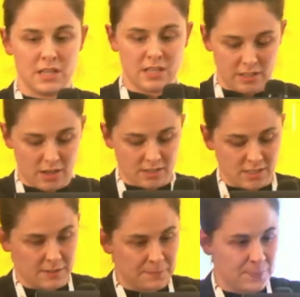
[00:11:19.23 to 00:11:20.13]
the
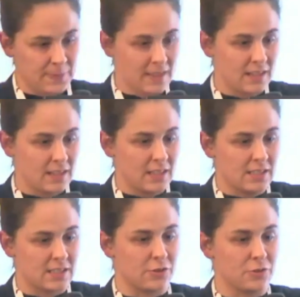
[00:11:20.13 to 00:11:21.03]
answer?
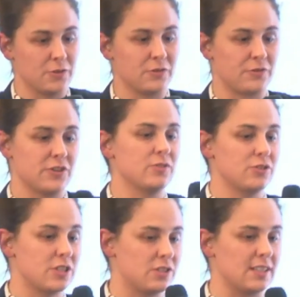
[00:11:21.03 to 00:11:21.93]
So first of all,
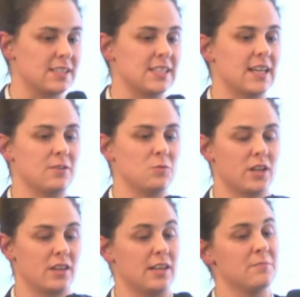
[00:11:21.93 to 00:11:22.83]
just to understand what are
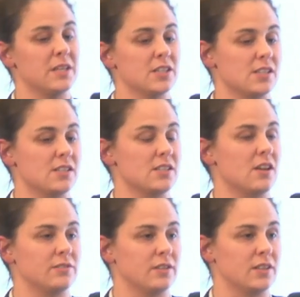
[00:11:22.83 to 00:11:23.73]
the dimensions
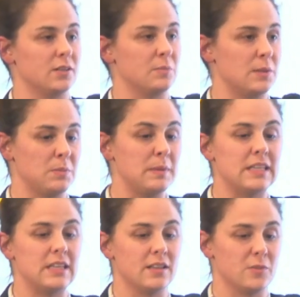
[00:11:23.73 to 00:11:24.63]
of a
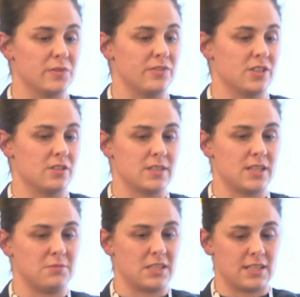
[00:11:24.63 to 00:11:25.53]
PPP in the provision of
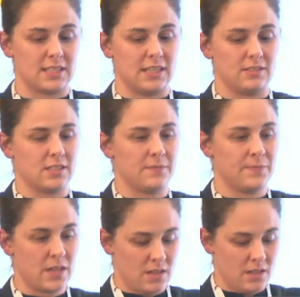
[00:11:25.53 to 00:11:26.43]
subsidized housing.
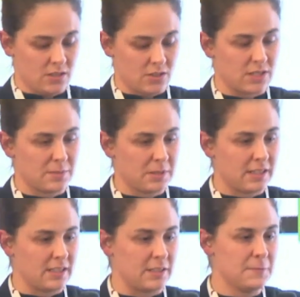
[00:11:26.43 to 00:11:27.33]
So
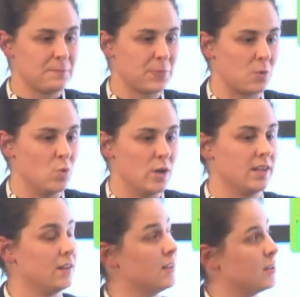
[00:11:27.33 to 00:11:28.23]
typically,
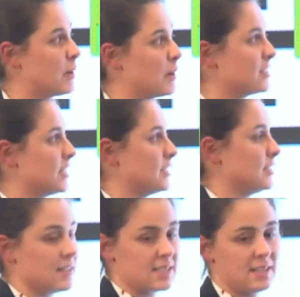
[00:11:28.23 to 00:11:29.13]
when the private sector
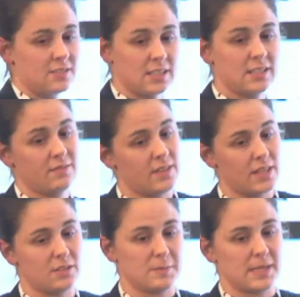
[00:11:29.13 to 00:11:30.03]
does housing, they
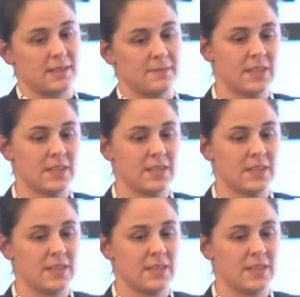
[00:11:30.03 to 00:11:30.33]
do it better.